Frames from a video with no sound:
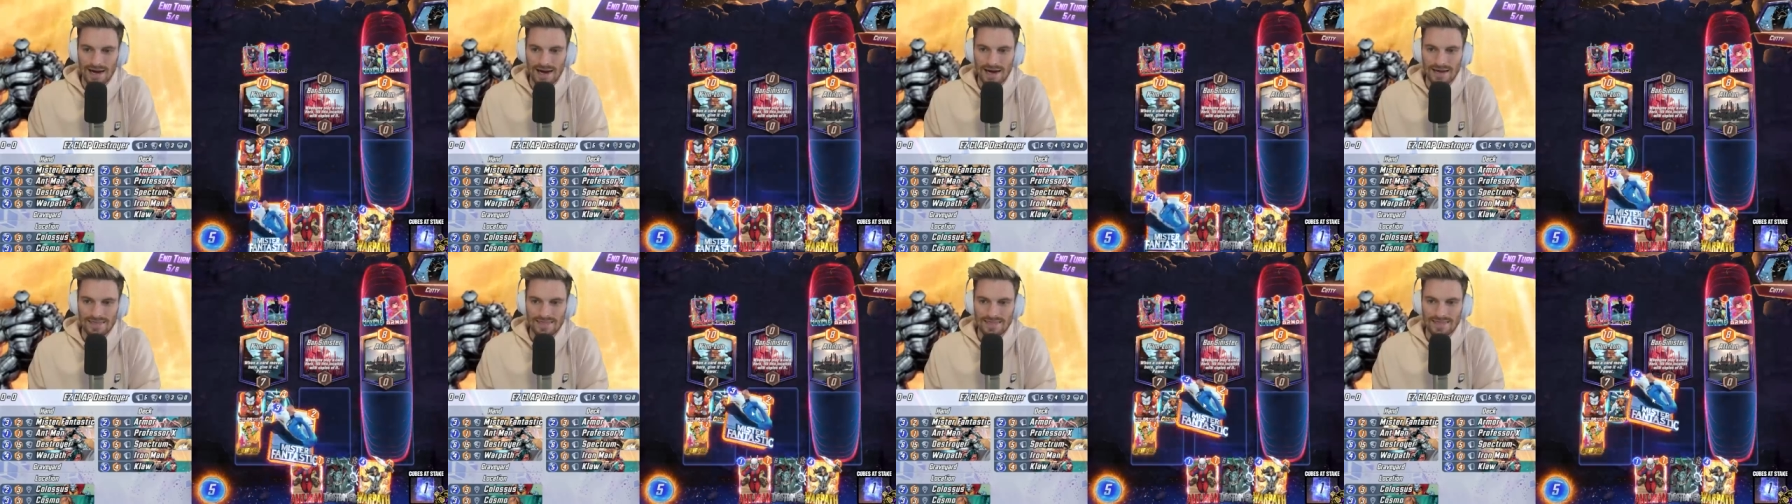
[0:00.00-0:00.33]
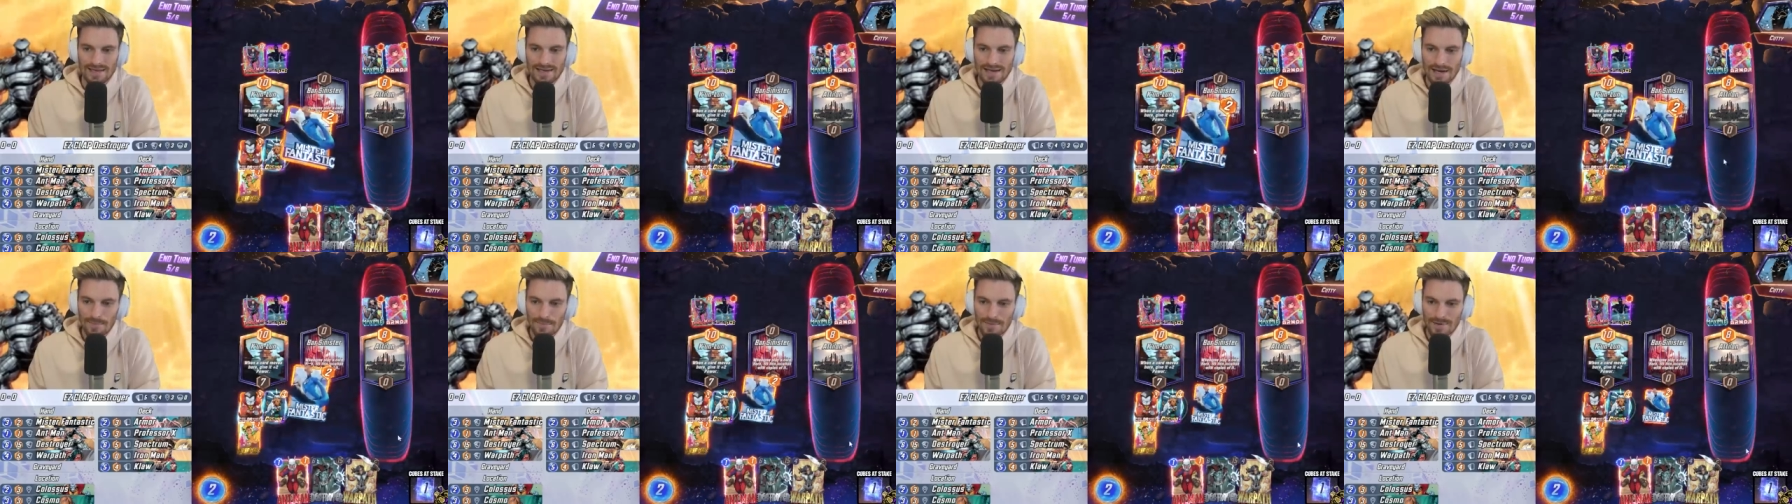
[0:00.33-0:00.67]
I
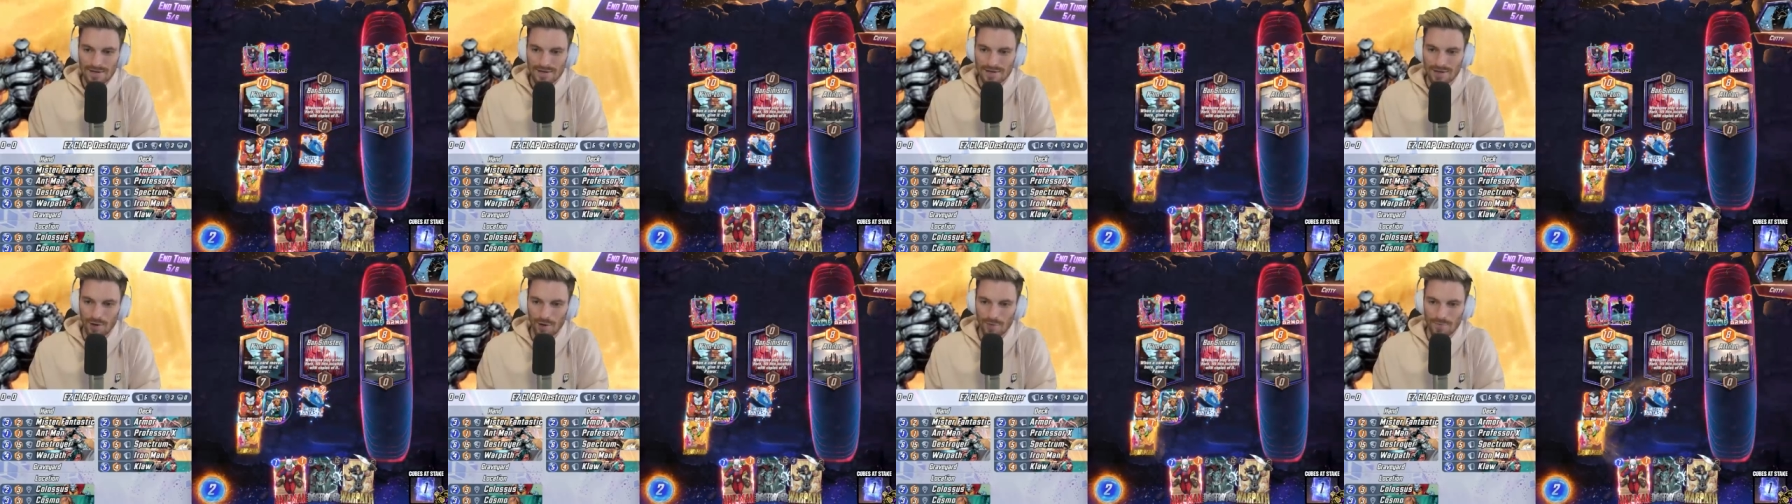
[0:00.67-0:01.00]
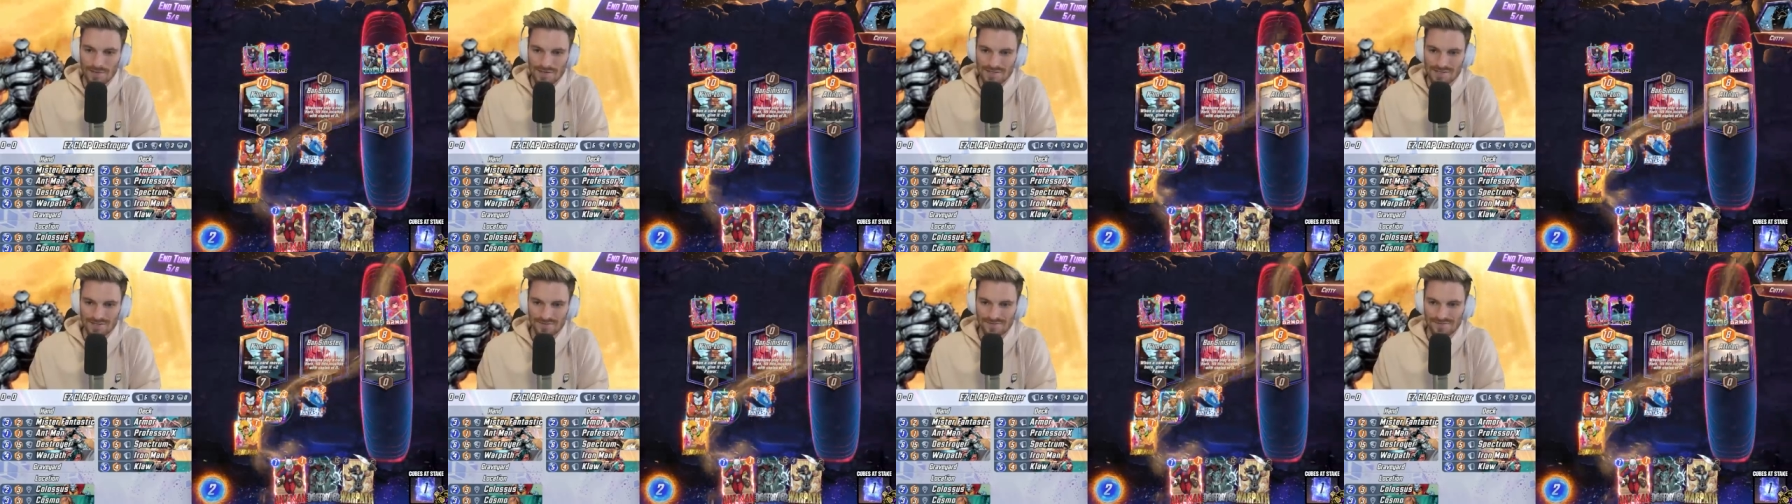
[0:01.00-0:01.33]
think I'm going to go
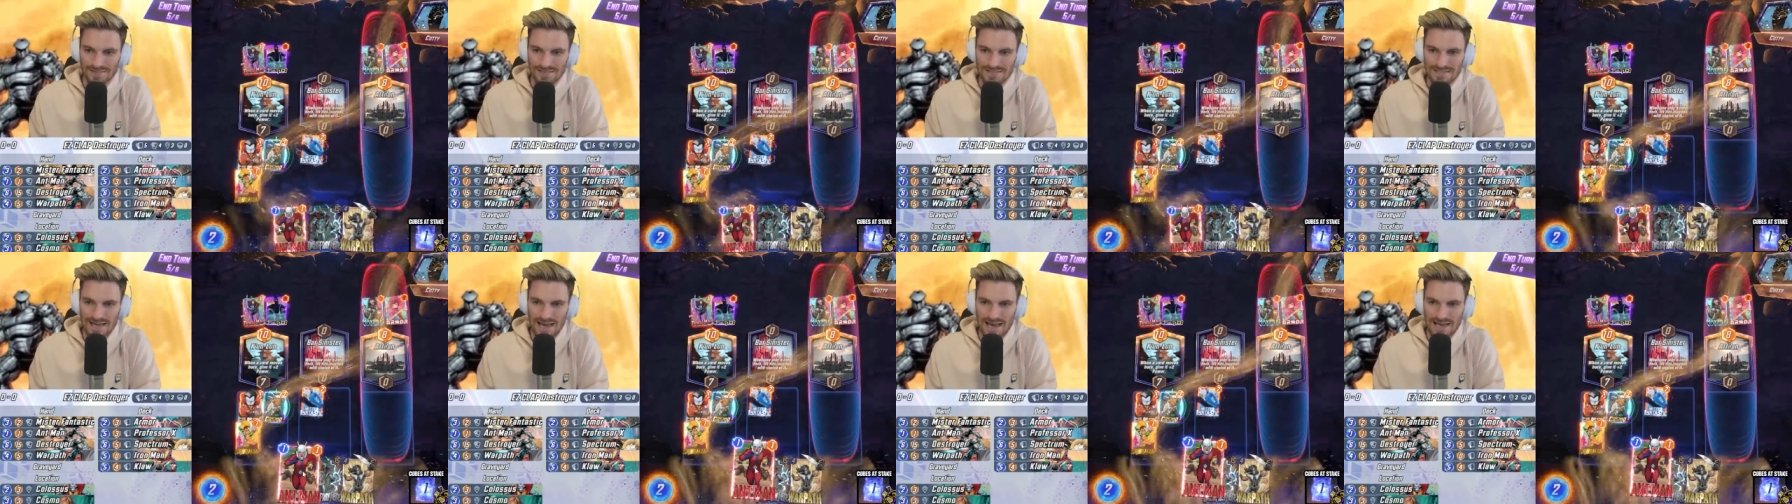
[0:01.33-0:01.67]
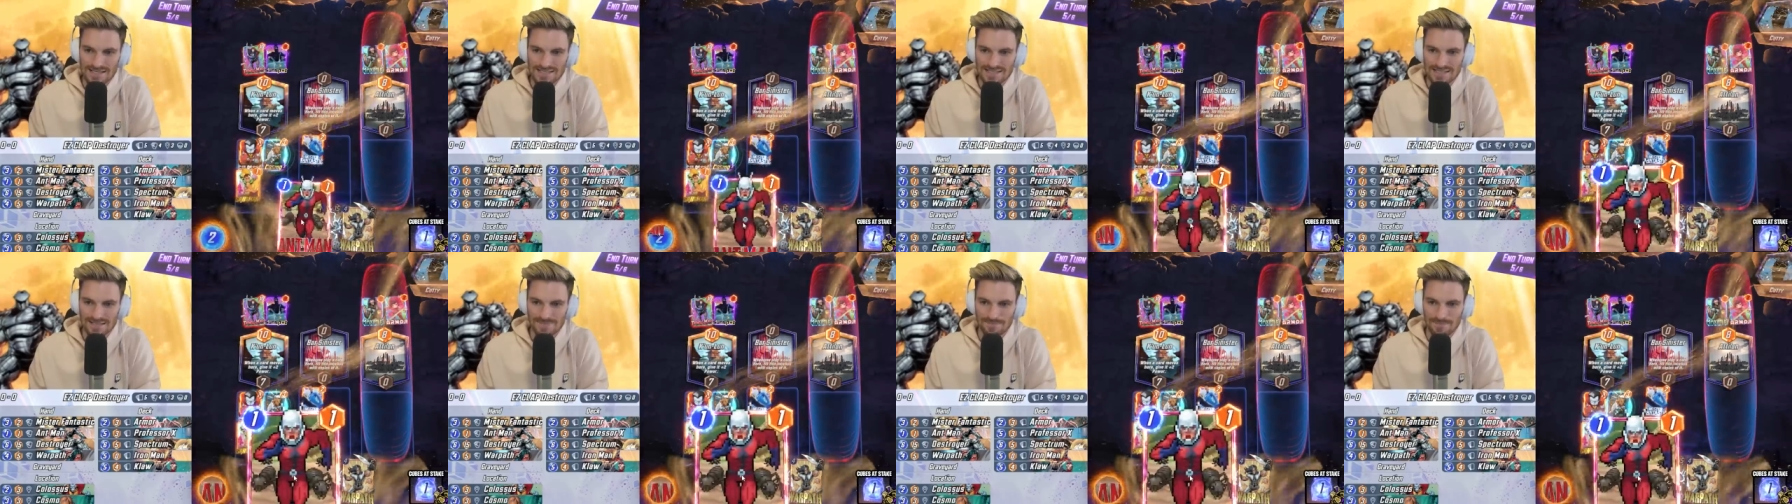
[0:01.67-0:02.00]
Mr.
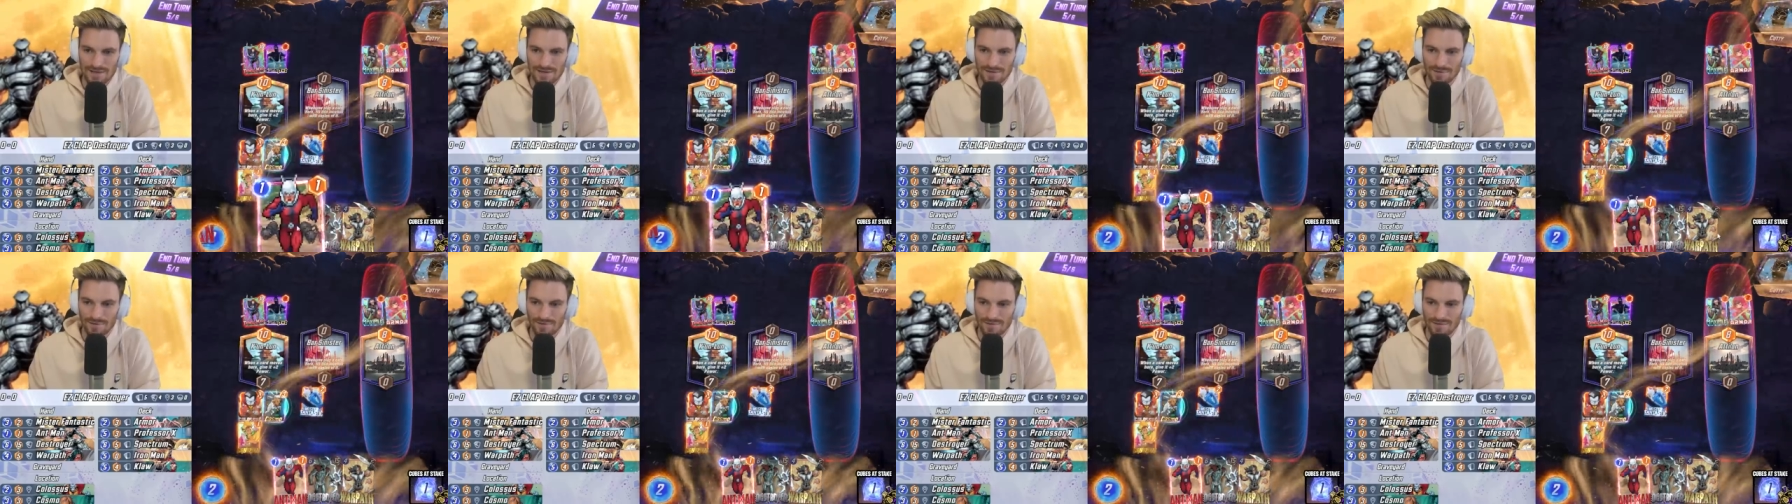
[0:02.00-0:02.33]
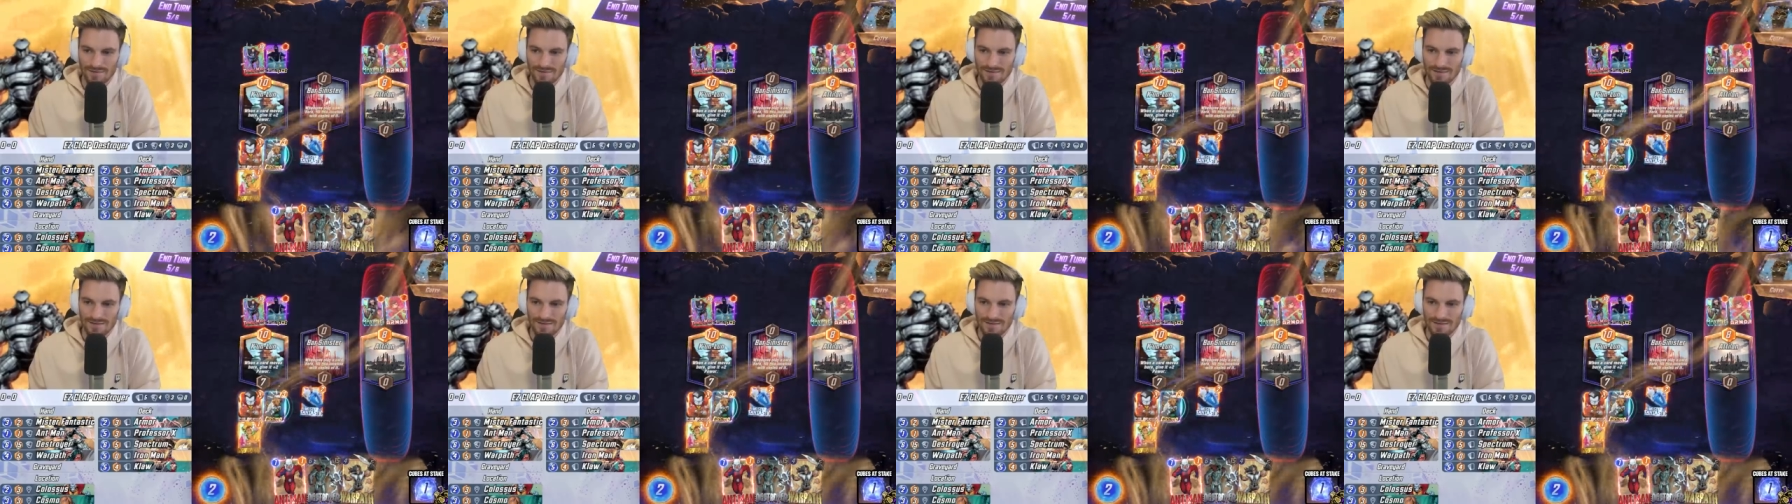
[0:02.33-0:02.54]
Fantastic middle.